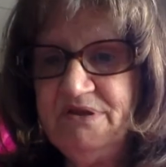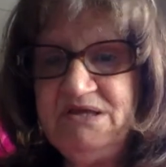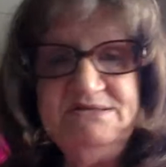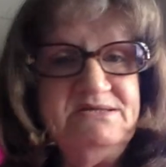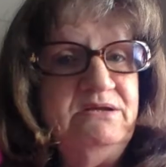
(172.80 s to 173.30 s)

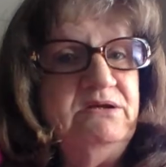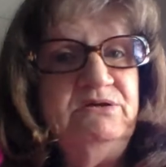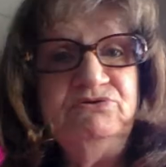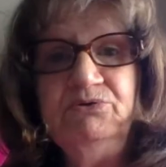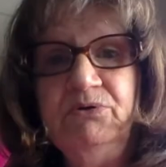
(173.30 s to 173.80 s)
He's in
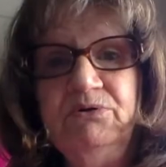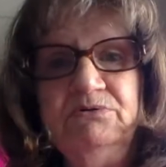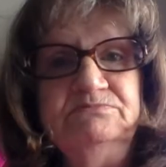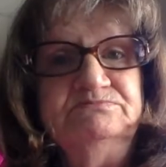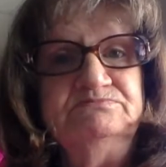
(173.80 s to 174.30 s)

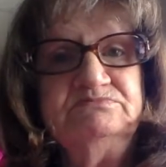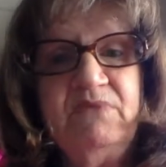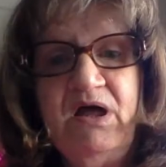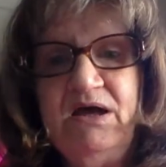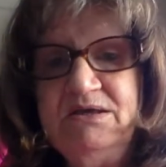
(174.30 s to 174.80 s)
control.
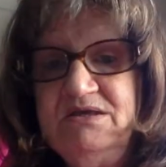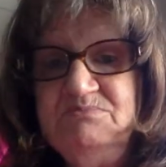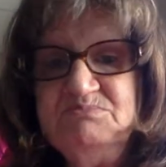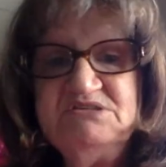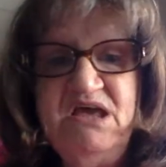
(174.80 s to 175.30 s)
I
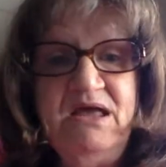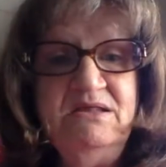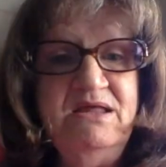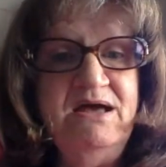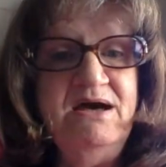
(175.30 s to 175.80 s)
keep
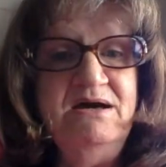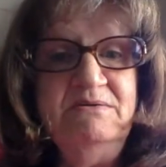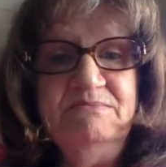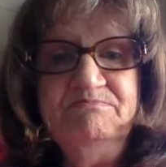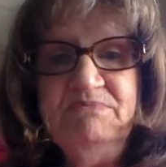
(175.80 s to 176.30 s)
saying
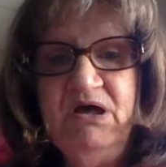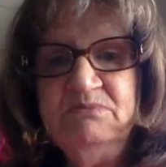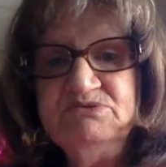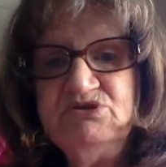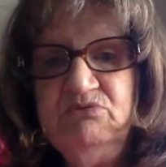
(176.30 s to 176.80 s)
that.
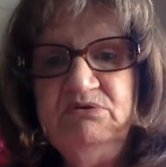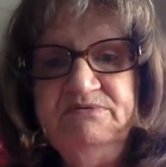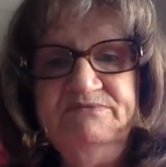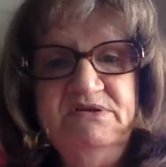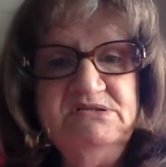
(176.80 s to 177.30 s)
I'm so
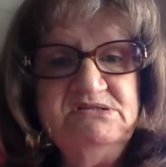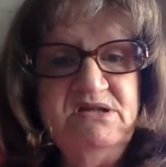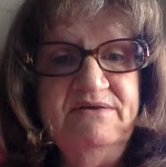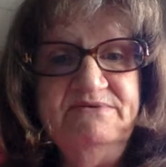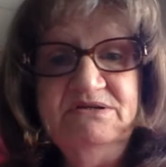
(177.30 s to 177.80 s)

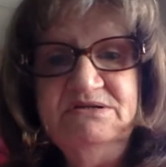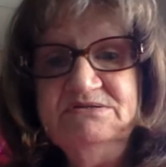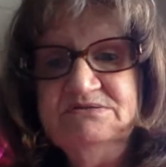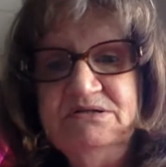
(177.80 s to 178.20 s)
convinced of it.